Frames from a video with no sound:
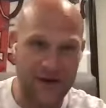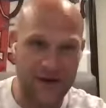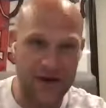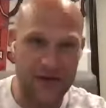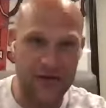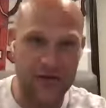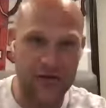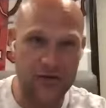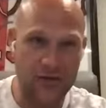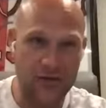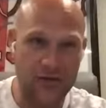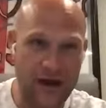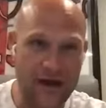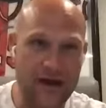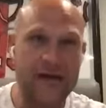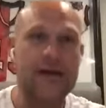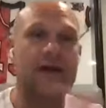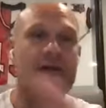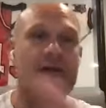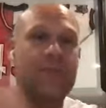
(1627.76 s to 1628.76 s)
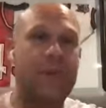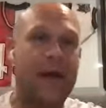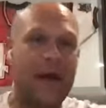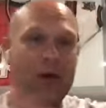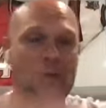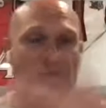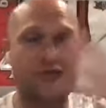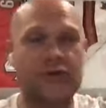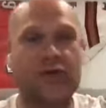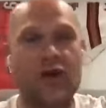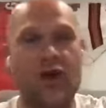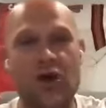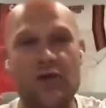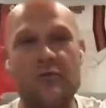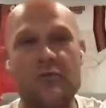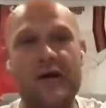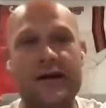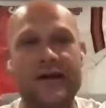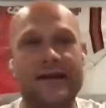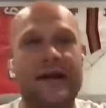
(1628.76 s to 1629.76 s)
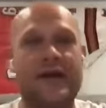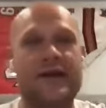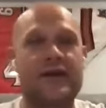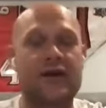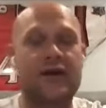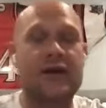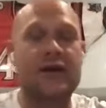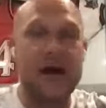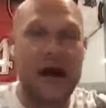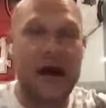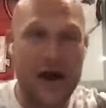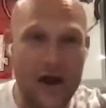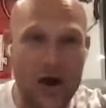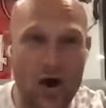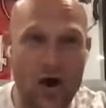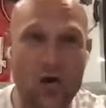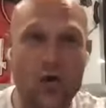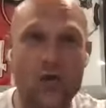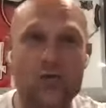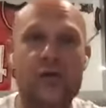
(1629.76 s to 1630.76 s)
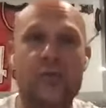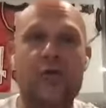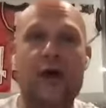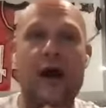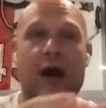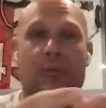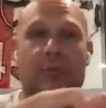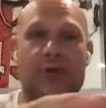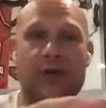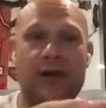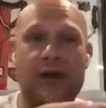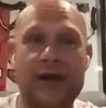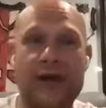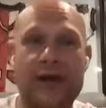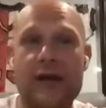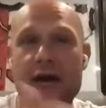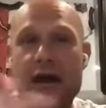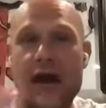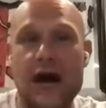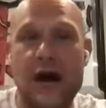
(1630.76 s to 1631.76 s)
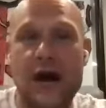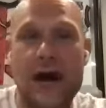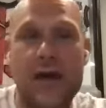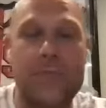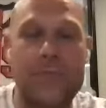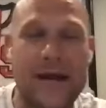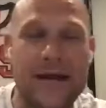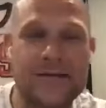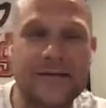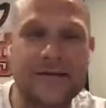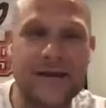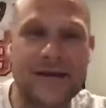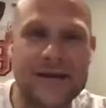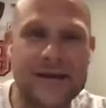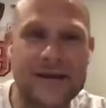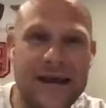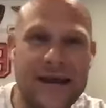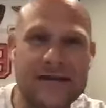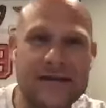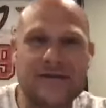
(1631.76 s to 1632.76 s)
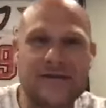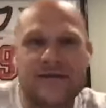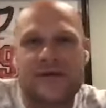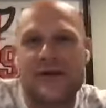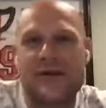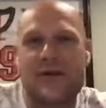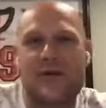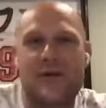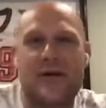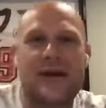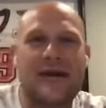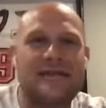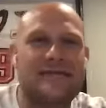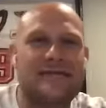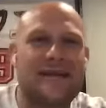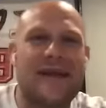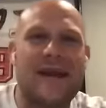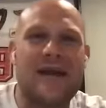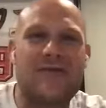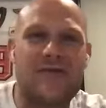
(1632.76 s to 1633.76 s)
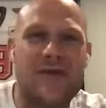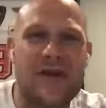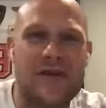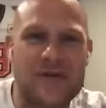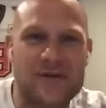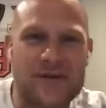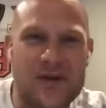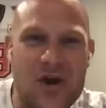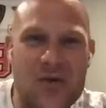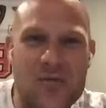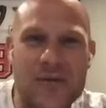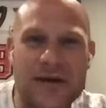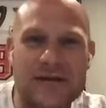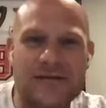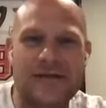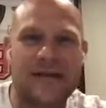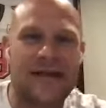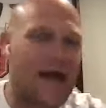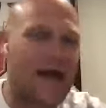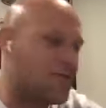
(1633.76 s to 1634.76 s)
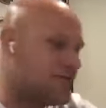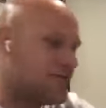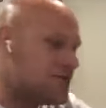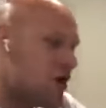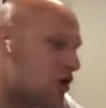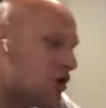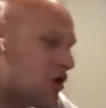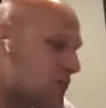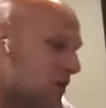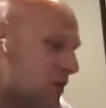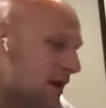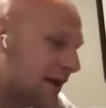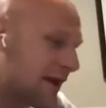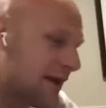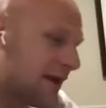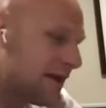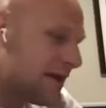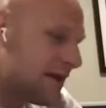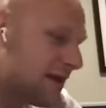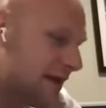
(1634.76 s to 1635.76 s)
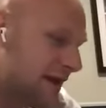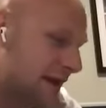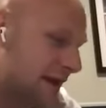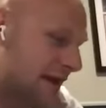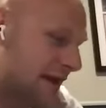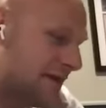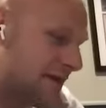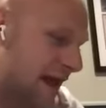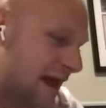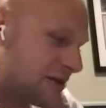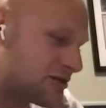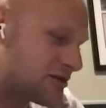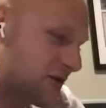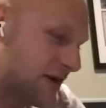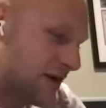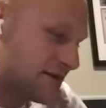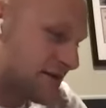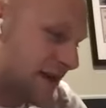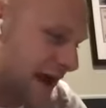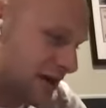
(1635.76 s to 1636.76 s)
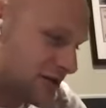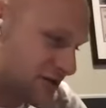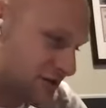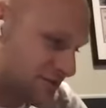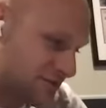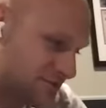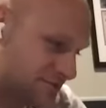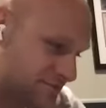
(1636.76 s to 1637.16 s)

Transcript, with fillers: it, right? pay off their hard money lender and own the property uh, basically it's you know it's an infinite return because they'll have no money in that transaction